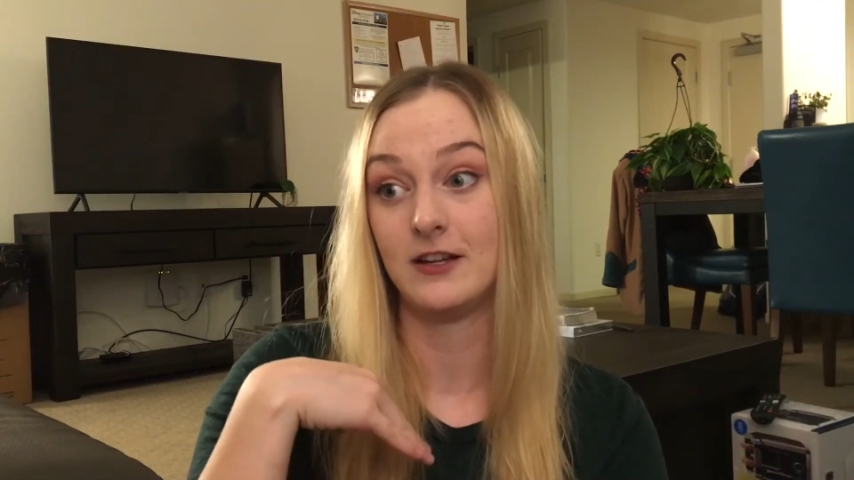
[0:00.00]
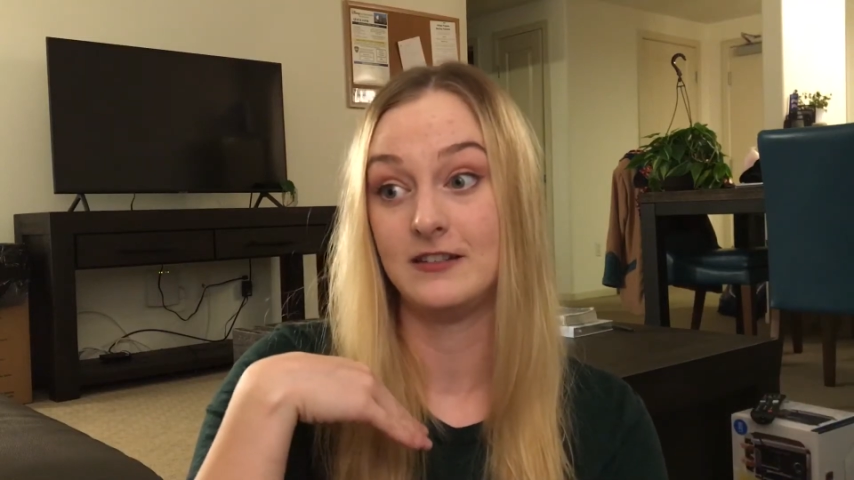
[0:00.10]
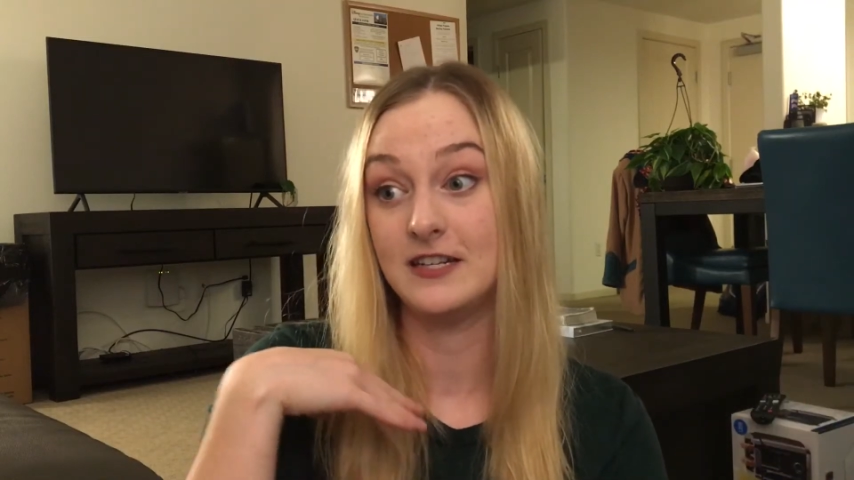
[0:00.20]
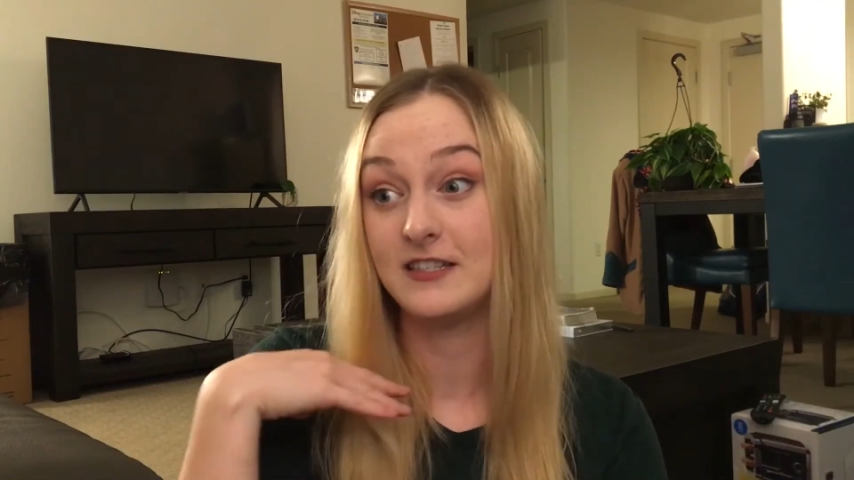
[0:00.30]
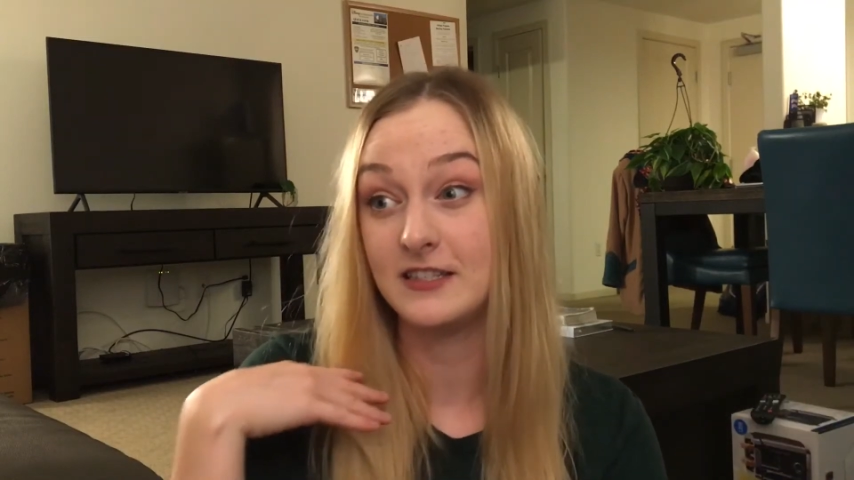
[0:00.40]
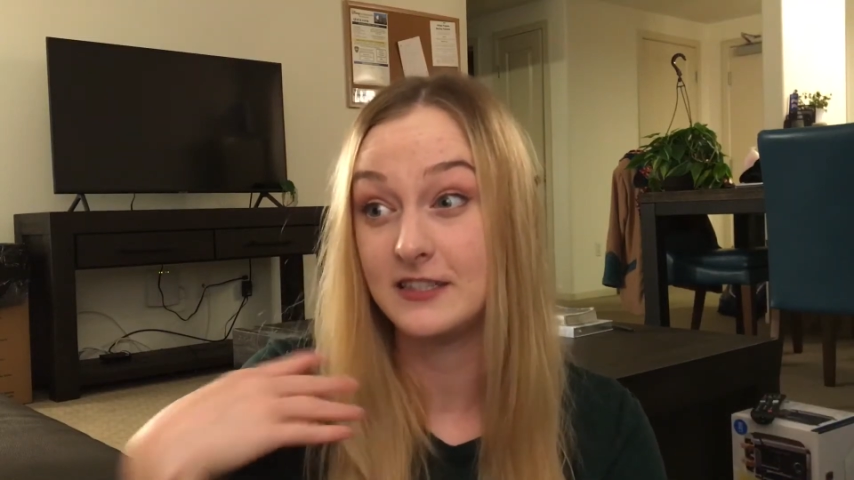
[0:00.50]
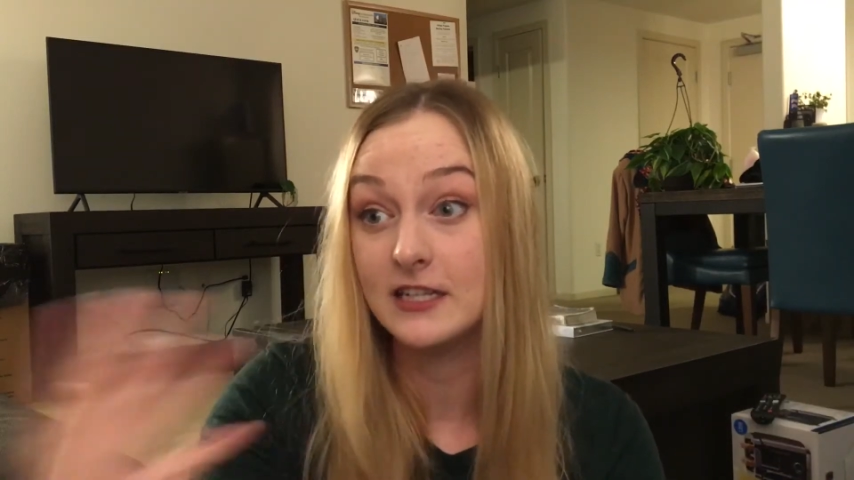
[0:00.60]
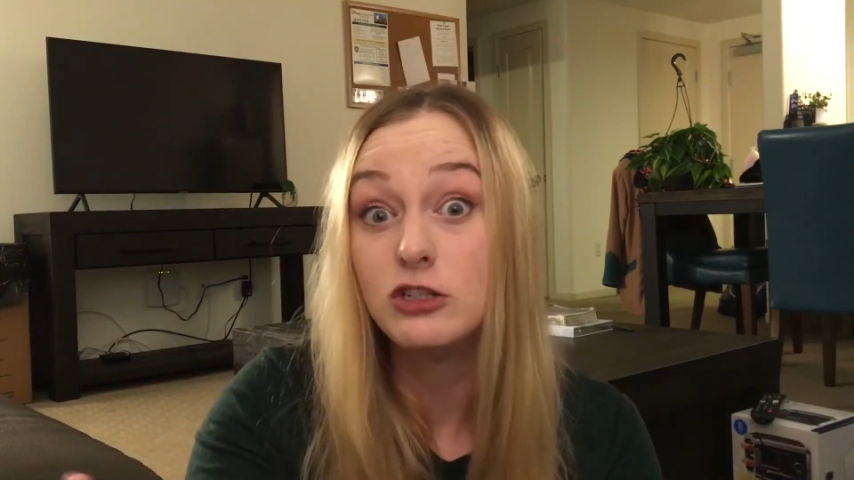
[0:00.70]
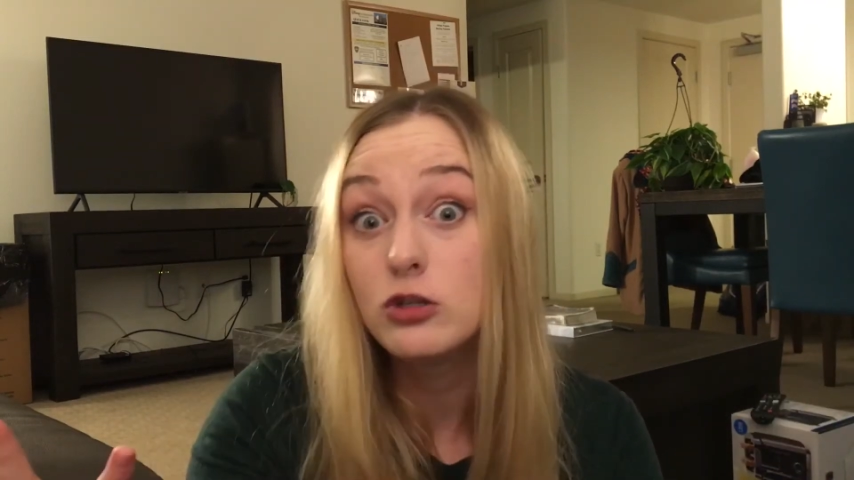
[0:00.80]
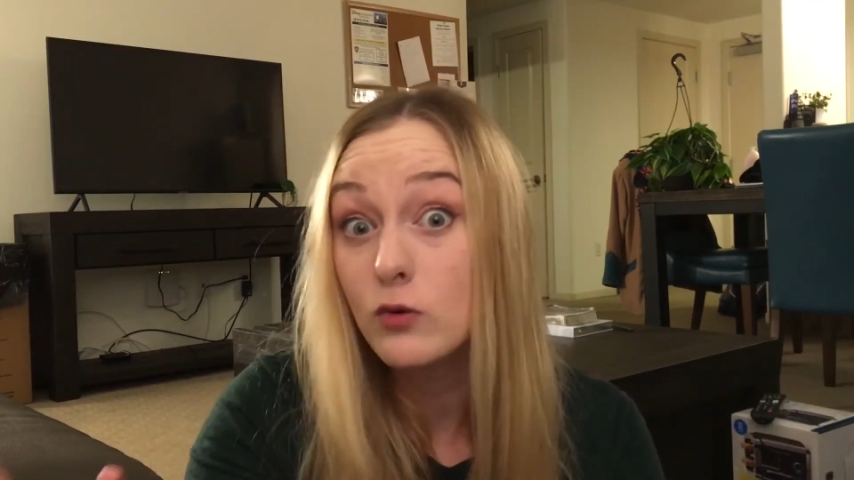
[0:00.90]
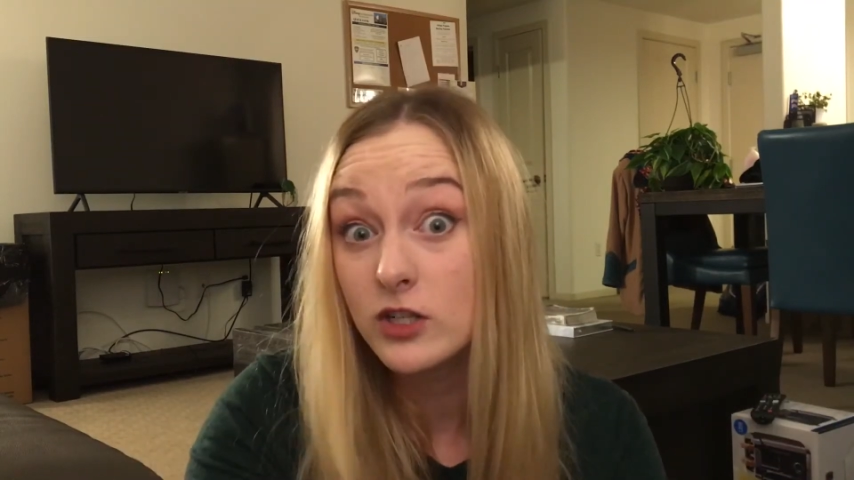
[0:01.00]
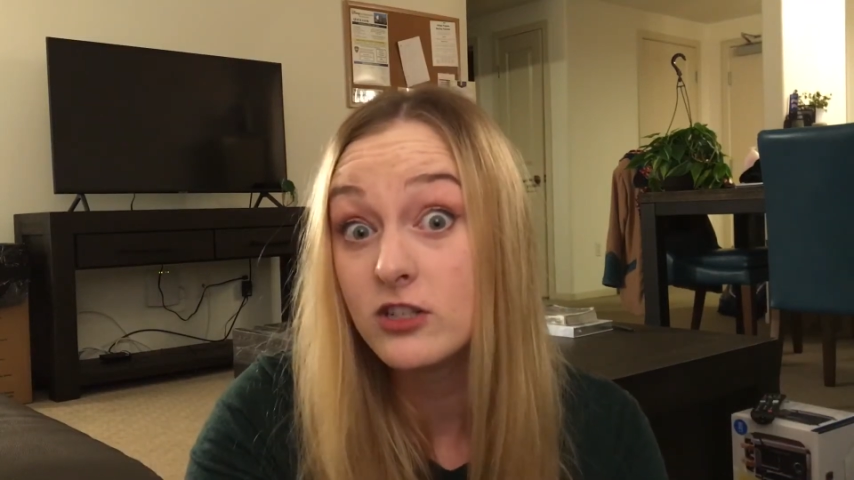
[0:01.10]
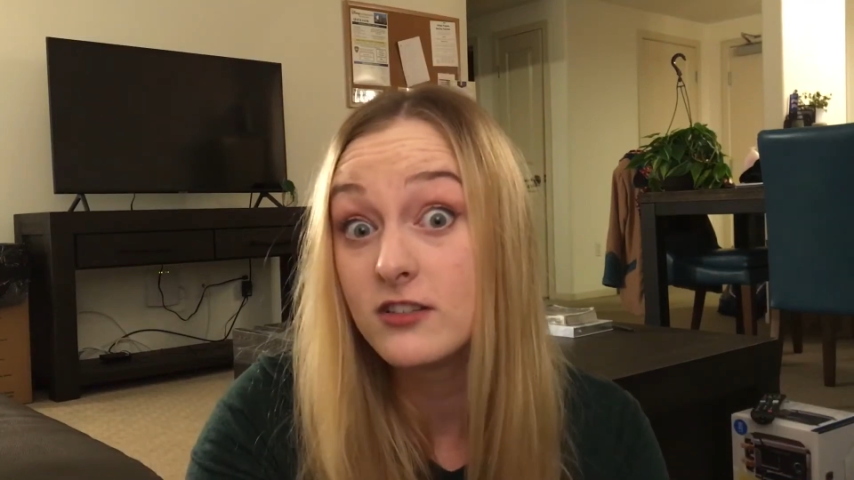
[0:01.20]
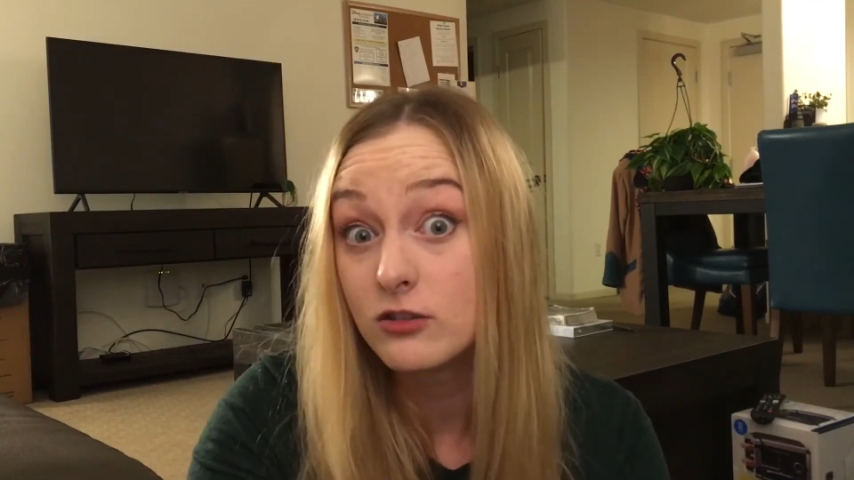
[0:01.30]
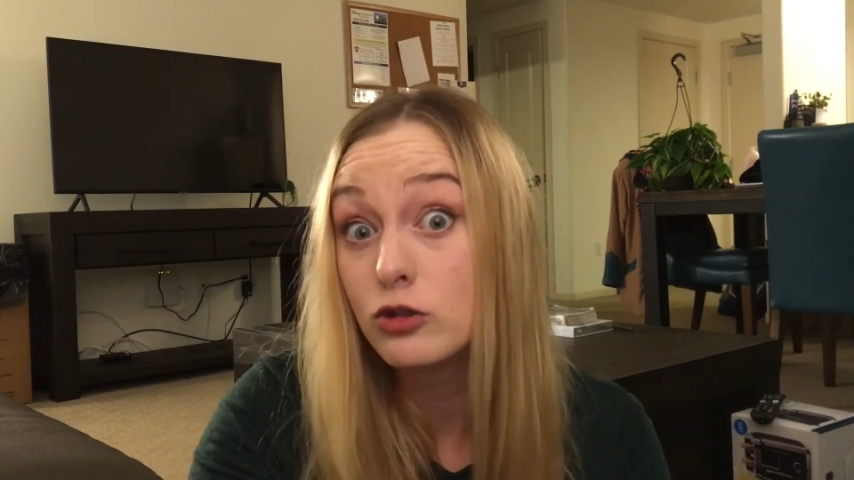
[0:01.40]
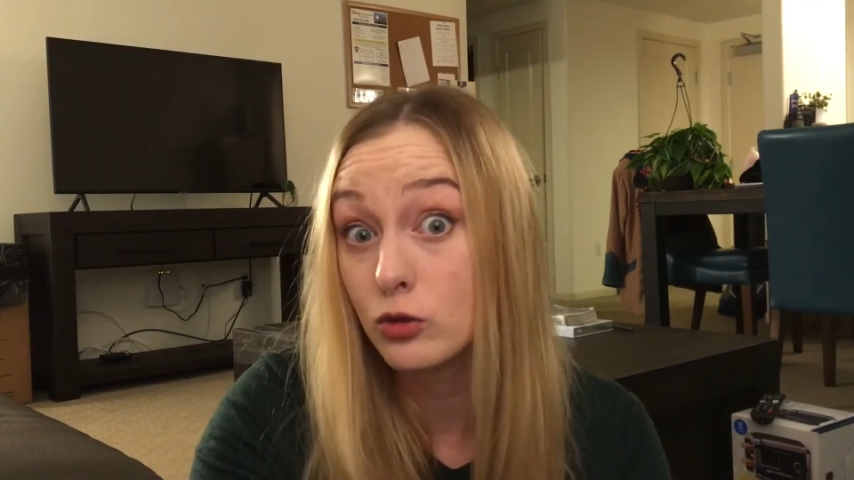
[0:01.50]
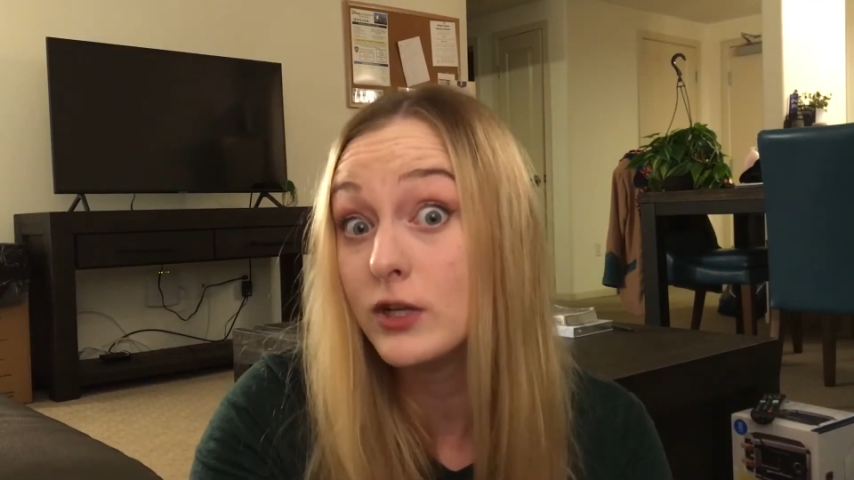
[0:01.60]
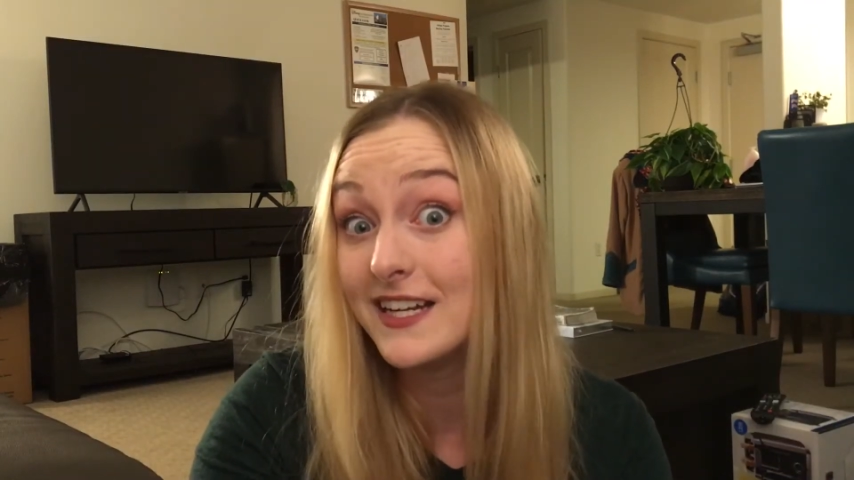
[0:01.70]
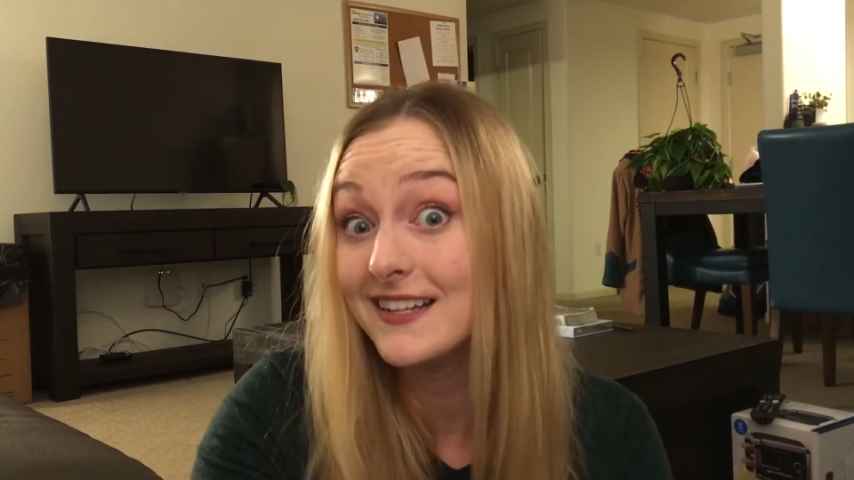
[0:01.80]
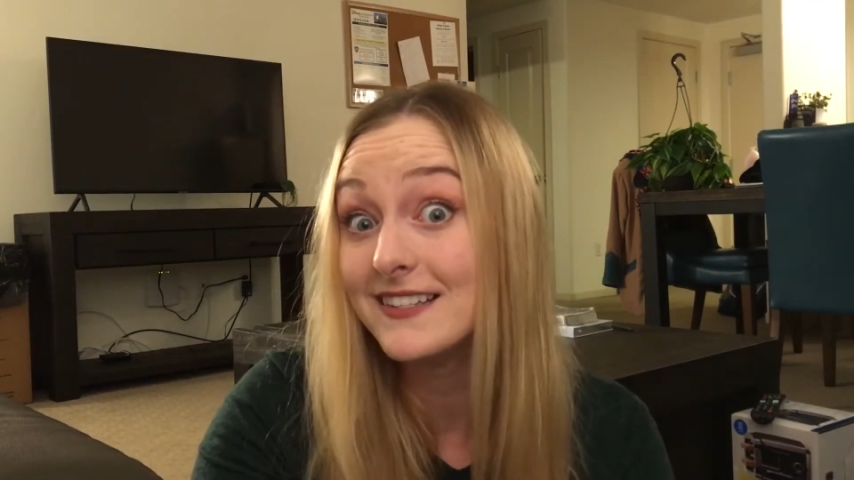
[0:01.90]
deciduous
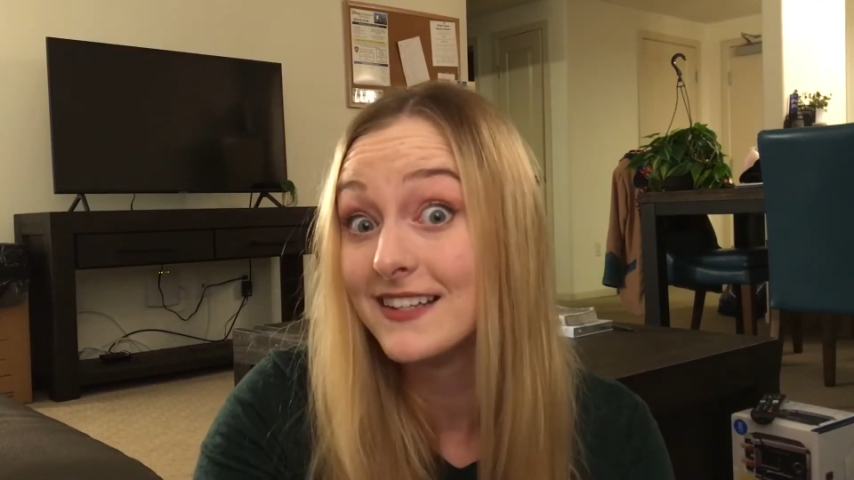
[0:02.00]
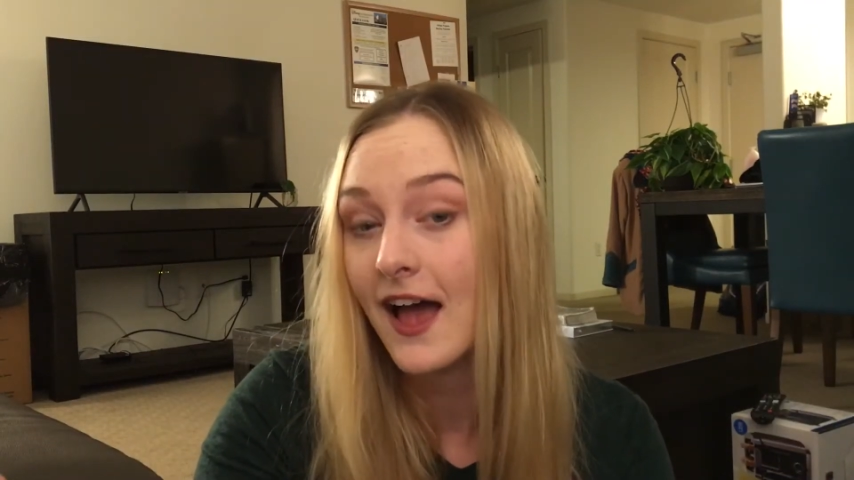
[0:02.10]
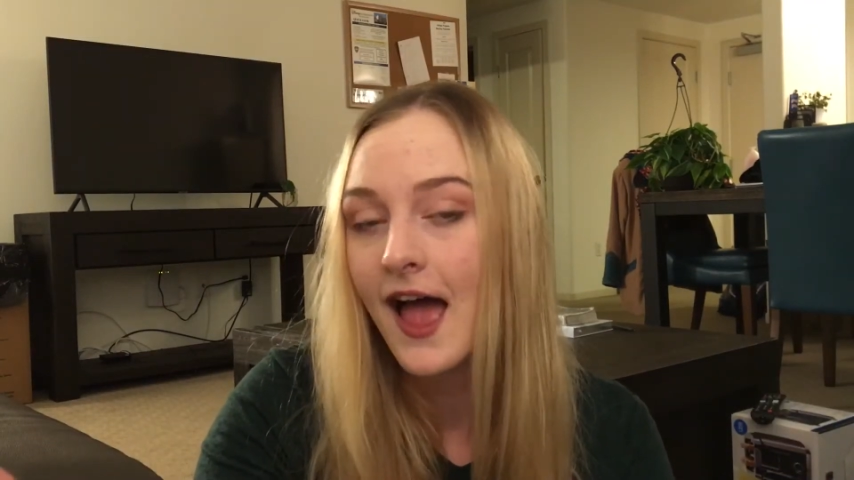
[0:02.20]
trees,